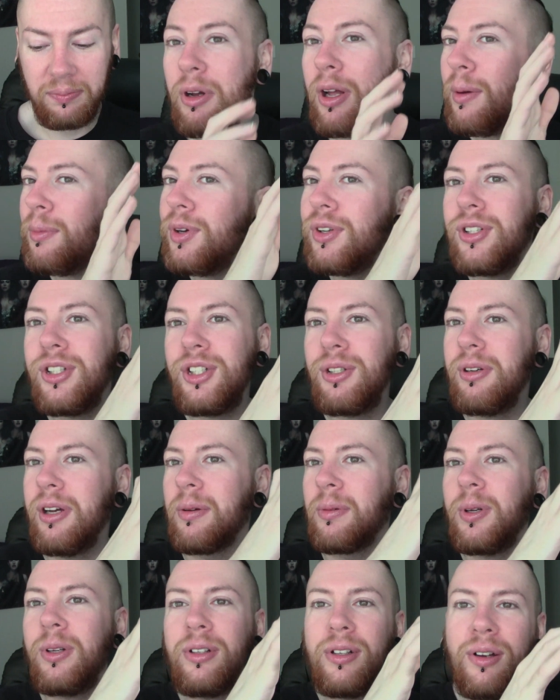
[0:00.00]
what I'm gonna do?
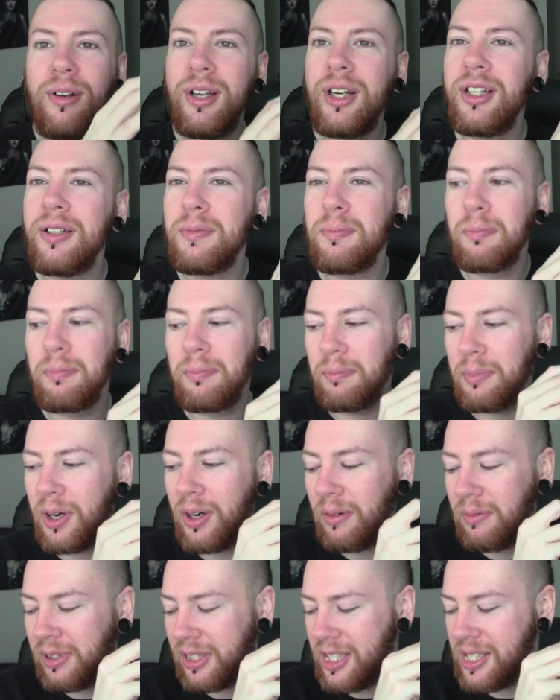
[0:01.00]
I'm gonna go ahead and
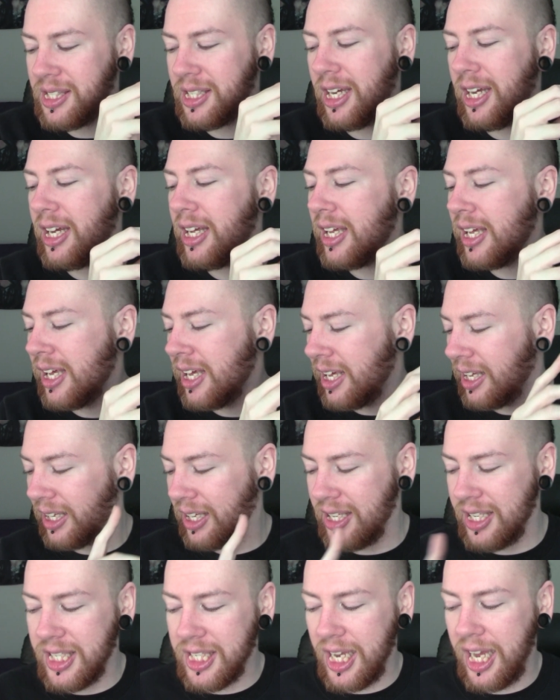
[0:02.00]
part with this guy
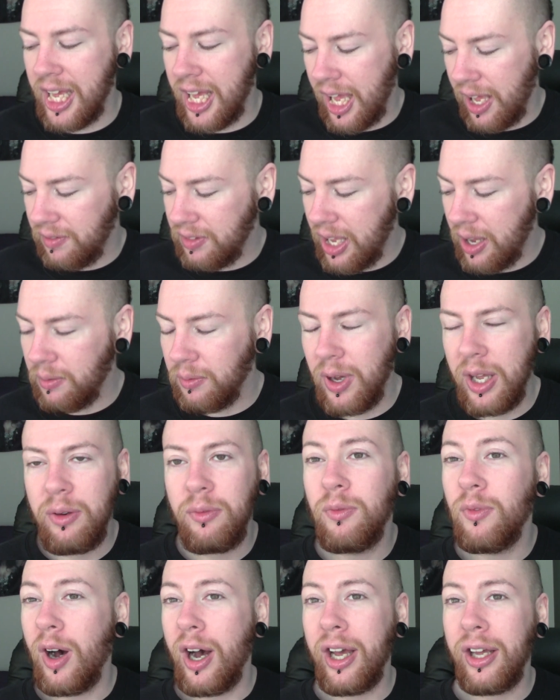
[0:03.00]
because I have that Wet
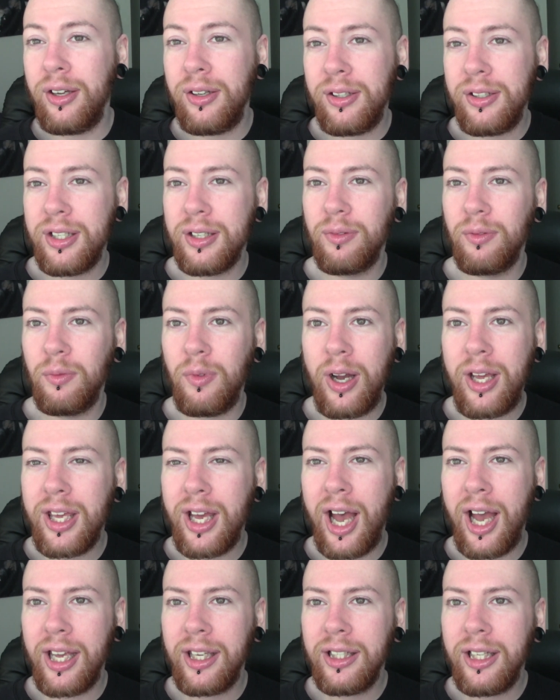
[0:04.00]
n Wild white
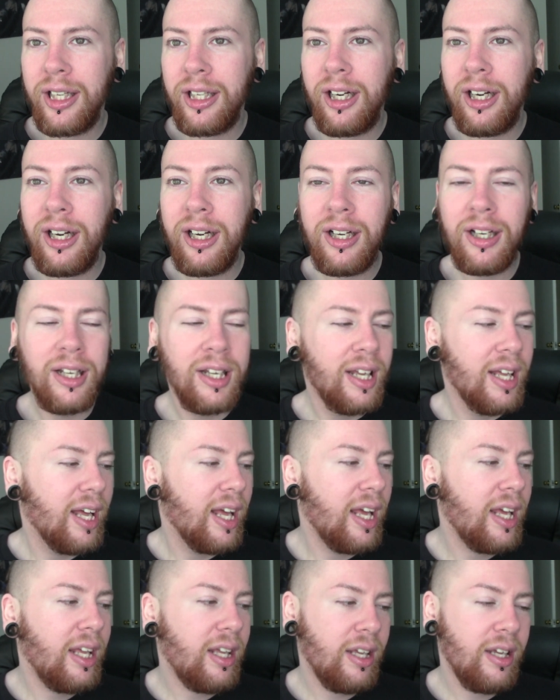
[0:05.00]
highlighter,
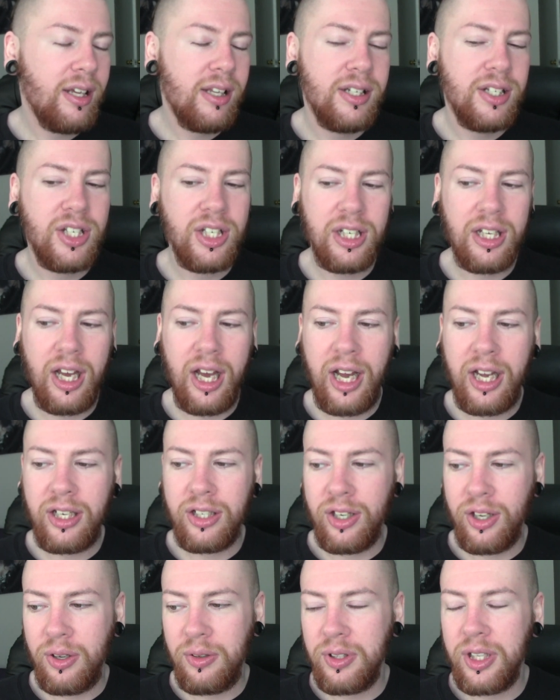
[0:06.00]
and I
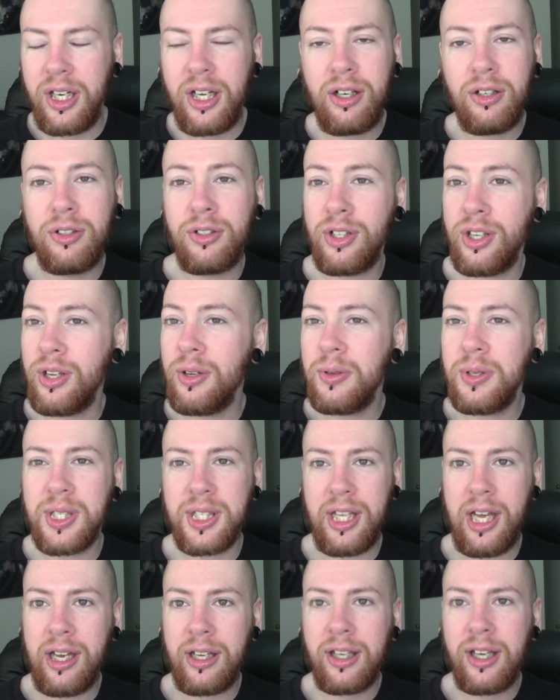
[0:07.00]
know that I'll
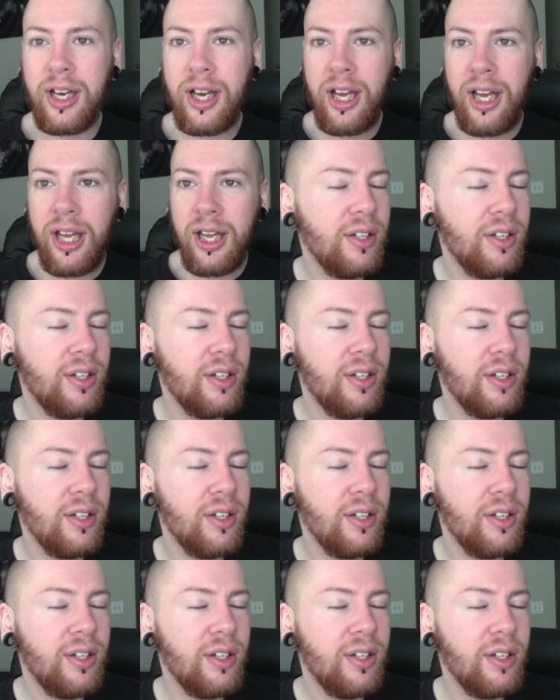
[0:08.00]
use that guy.